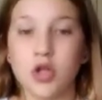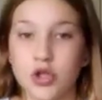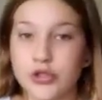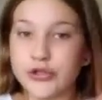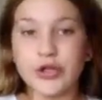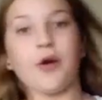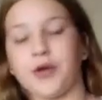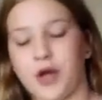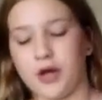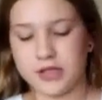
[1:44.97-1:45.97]
So I'm
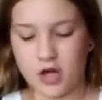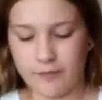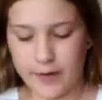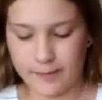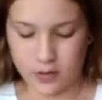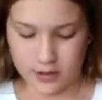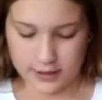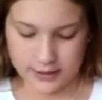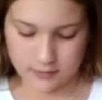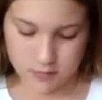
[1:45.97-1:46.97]
going to start by
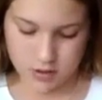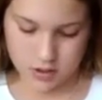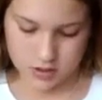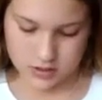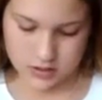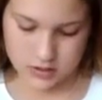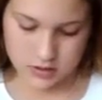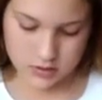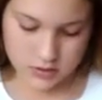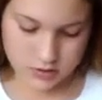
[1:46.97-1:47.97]
applying my
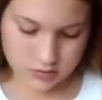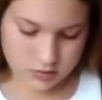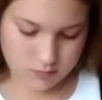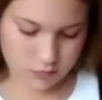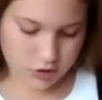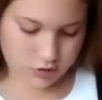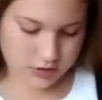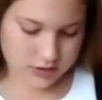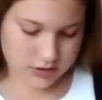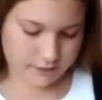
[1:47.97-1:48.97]
this, the moisturiser
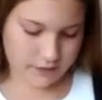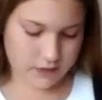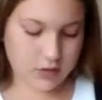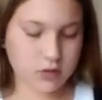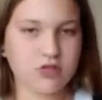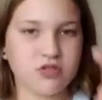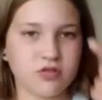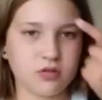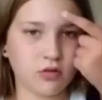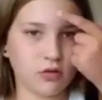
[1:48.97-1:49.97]
to my face.
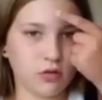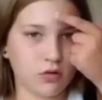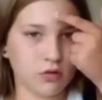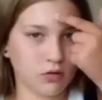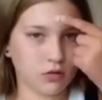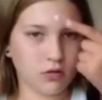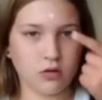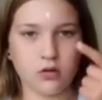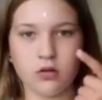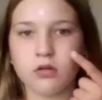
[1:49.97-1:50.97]
dot here,
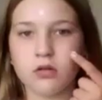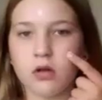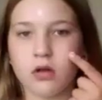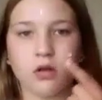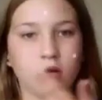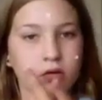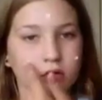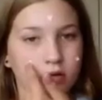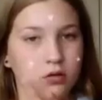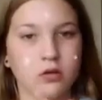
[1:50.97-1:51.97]
a dot here, a dot here.